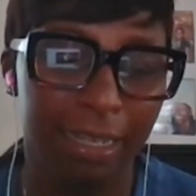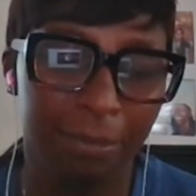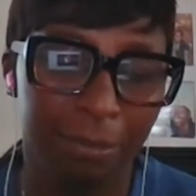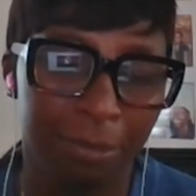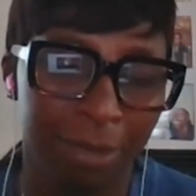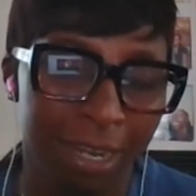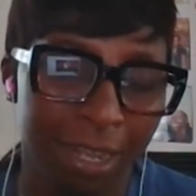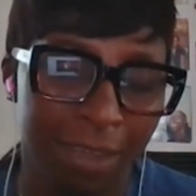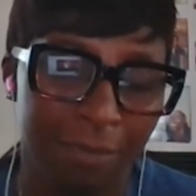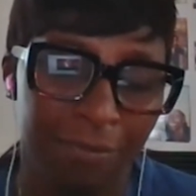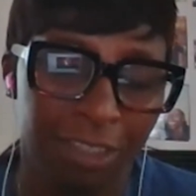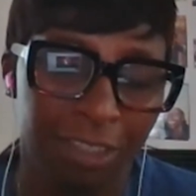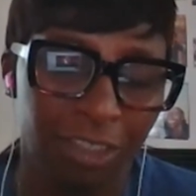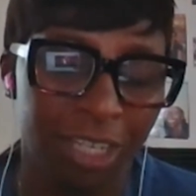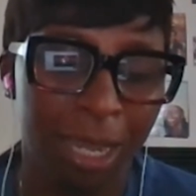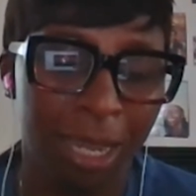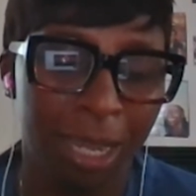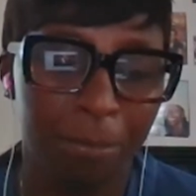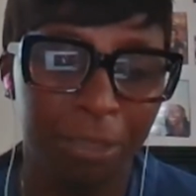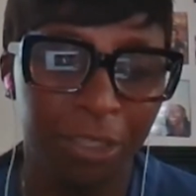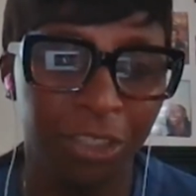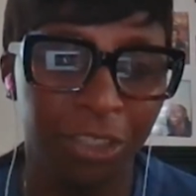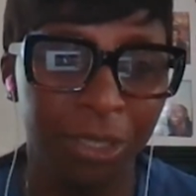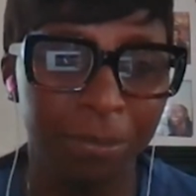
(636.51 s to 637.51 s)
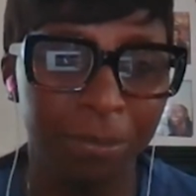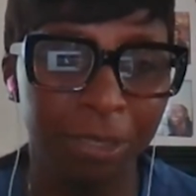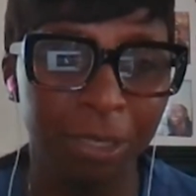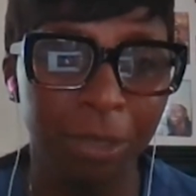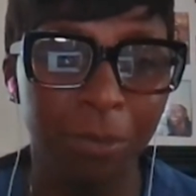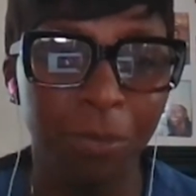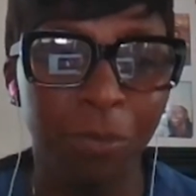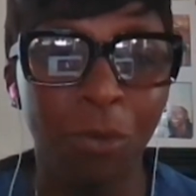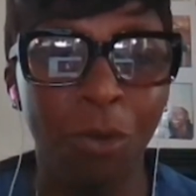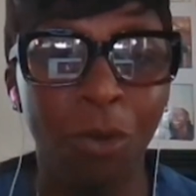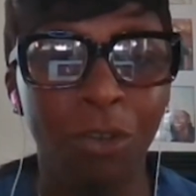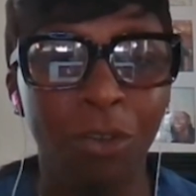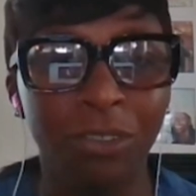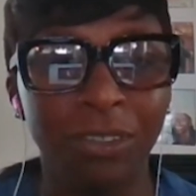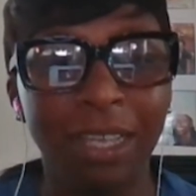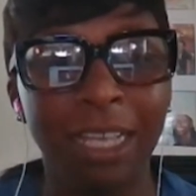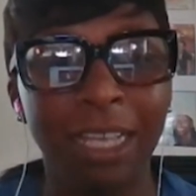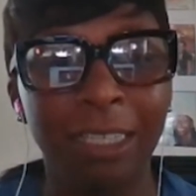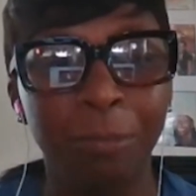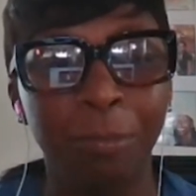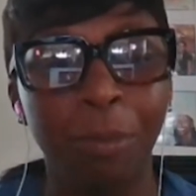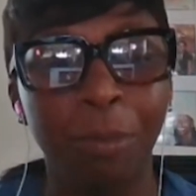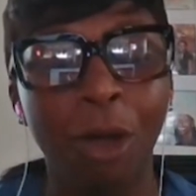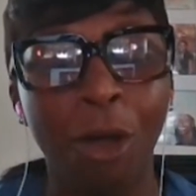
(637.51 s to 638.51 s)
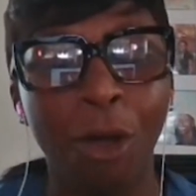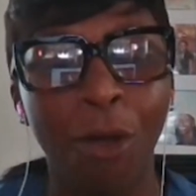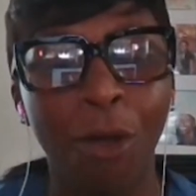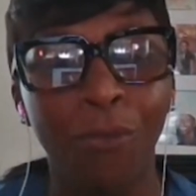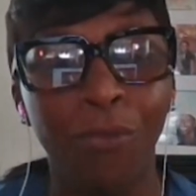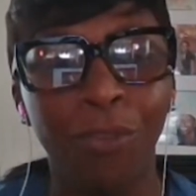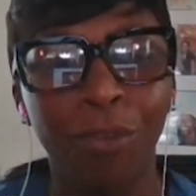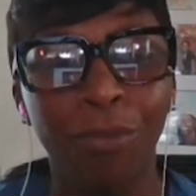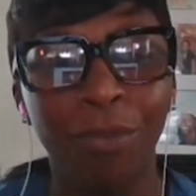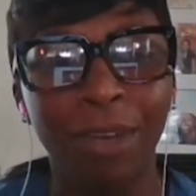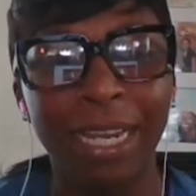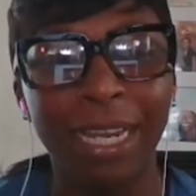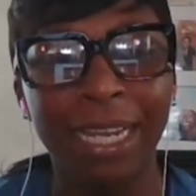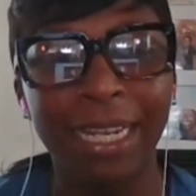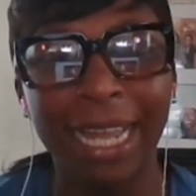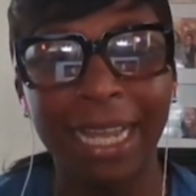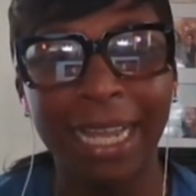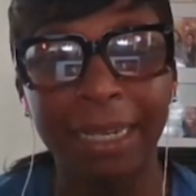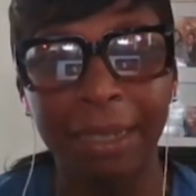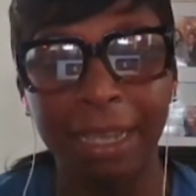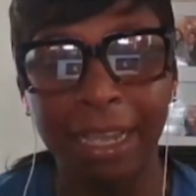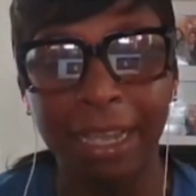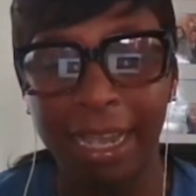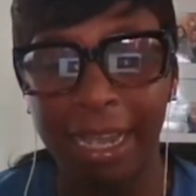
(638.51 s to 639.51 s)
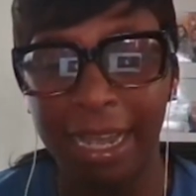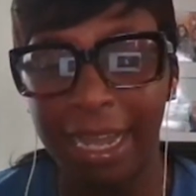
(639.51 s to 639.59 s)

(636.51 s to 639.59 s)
whatever championships it was, as part of the relay.